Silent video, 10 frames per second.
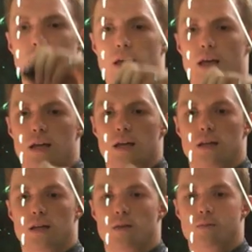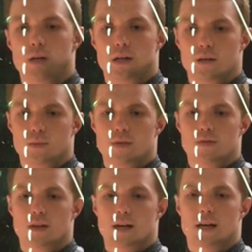and in the middle
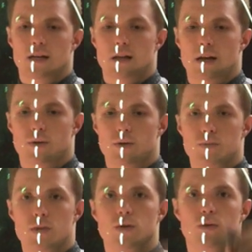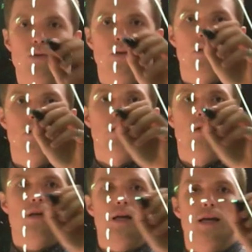we've got our mu,
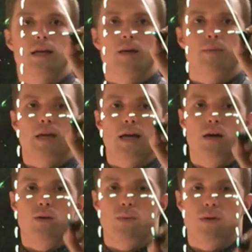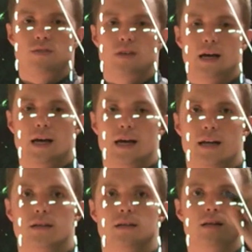and coming out we've
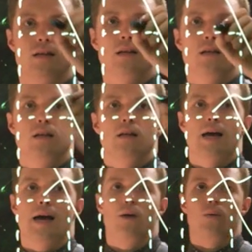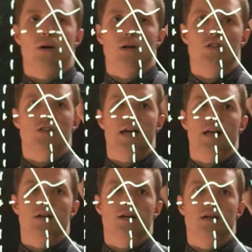got our
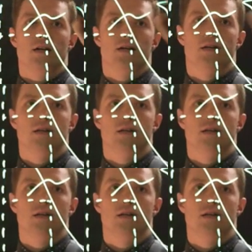standard